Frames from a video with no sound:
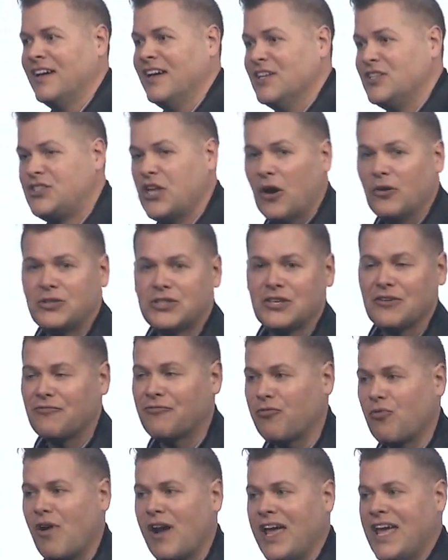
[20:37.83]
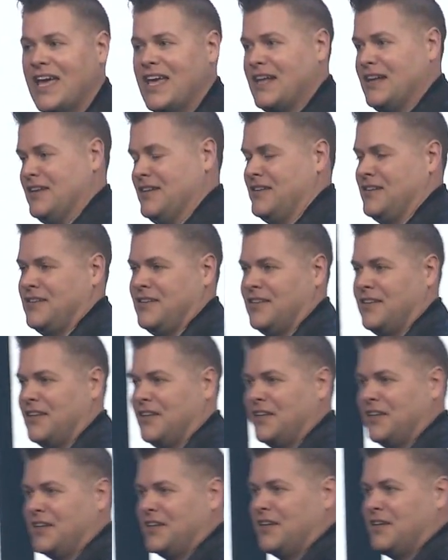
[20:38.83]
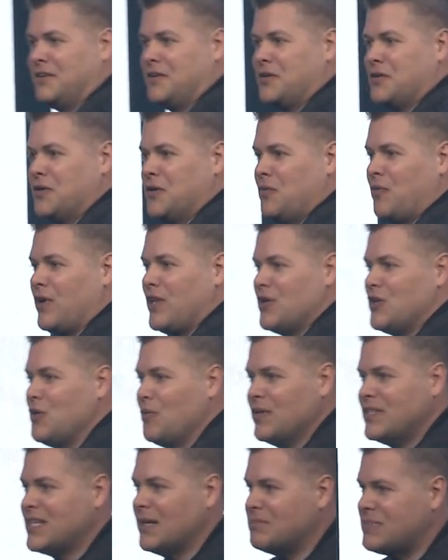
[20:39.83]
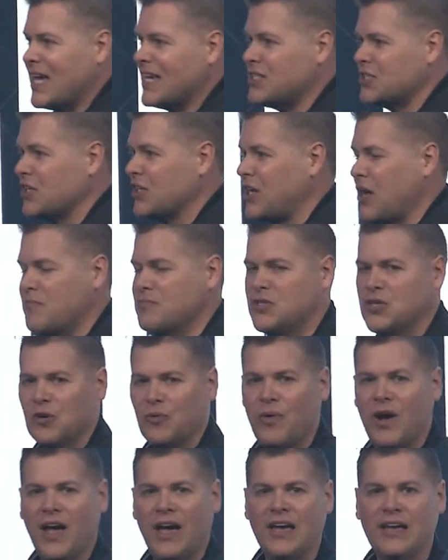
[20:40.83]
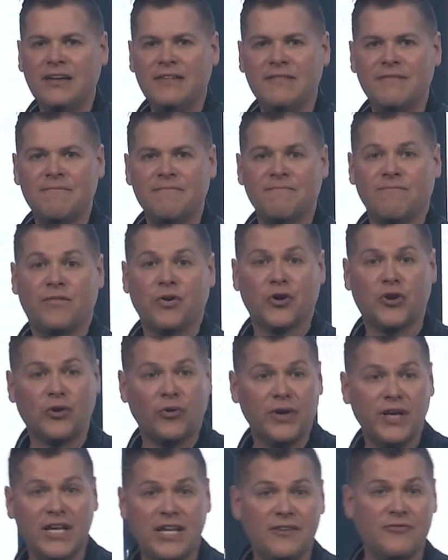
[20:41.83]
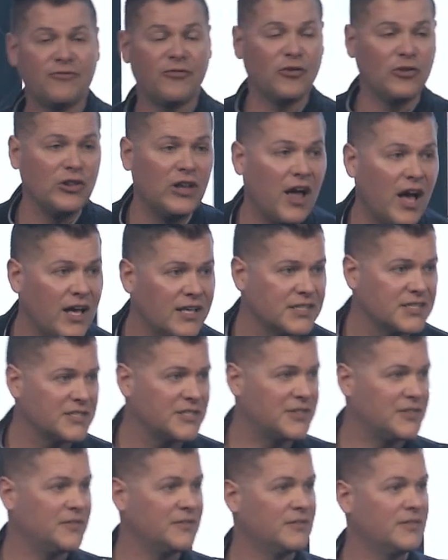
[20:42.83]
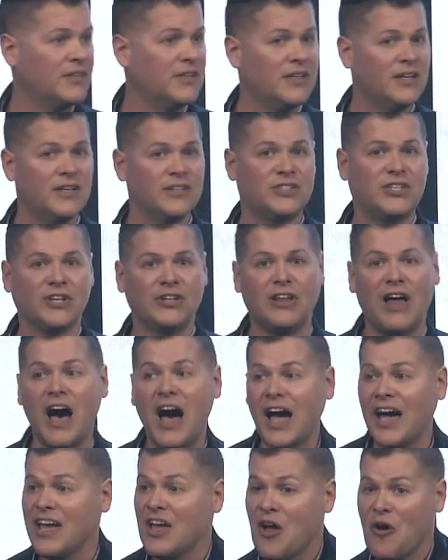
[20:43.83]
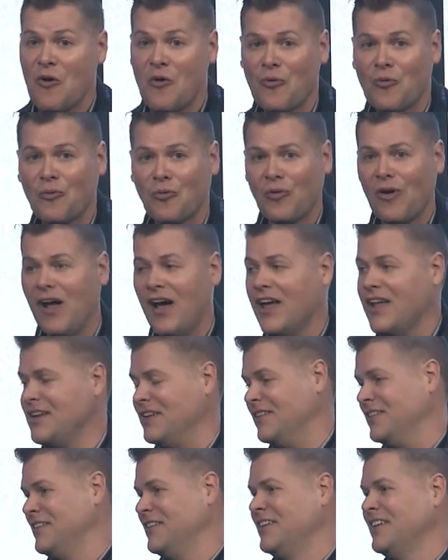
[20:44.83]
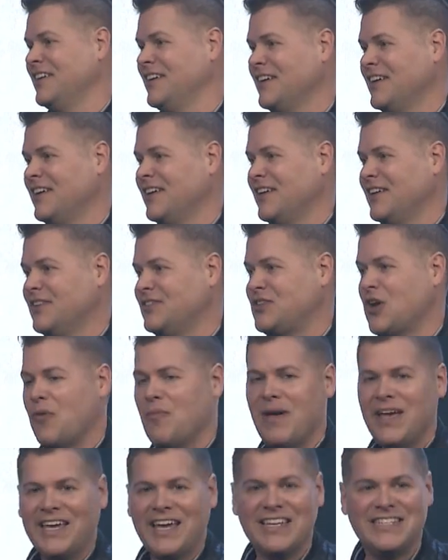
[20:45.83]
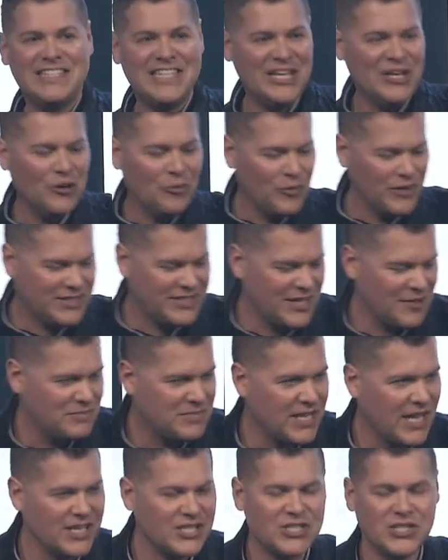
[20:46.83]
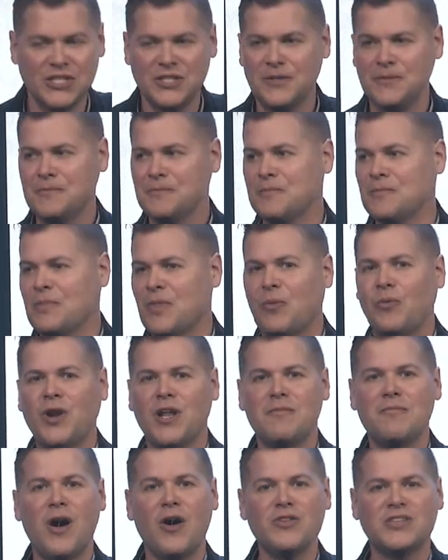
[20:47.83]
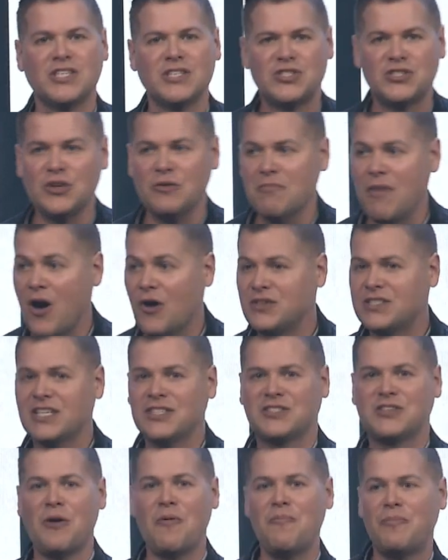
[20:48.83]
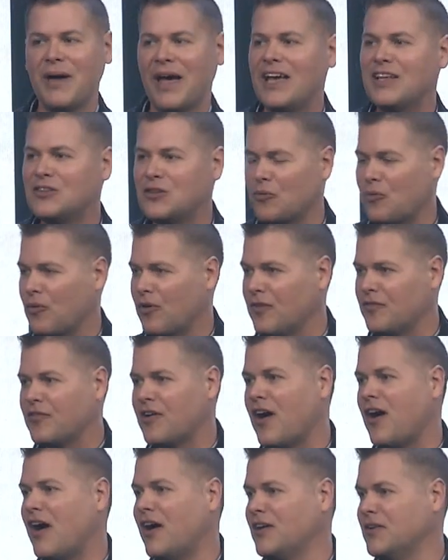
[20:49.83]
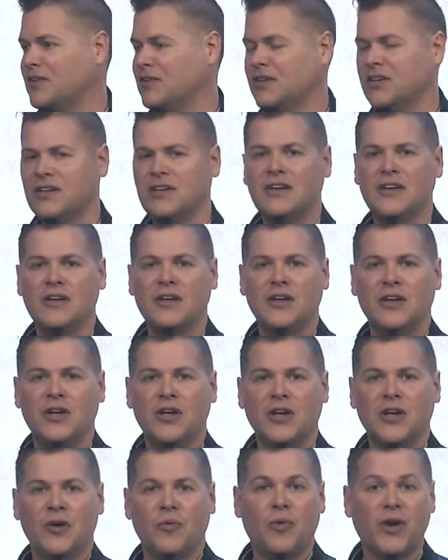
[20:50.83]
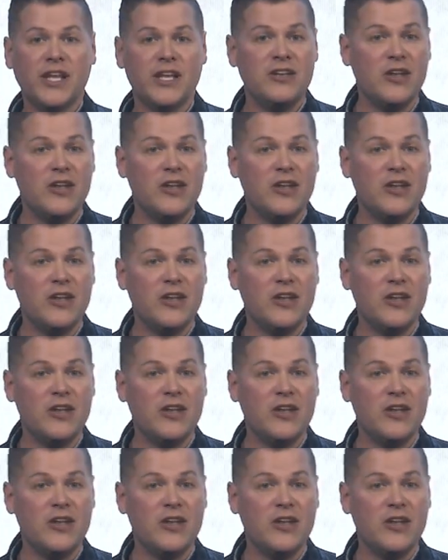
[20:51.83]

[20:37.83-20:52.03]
Joseph ran. What do you do when temptation comes your way? For greed, for lust, to lie? Run. Don't make a deal with temptation. What did Moses do? Moses obeyed the word of God. What did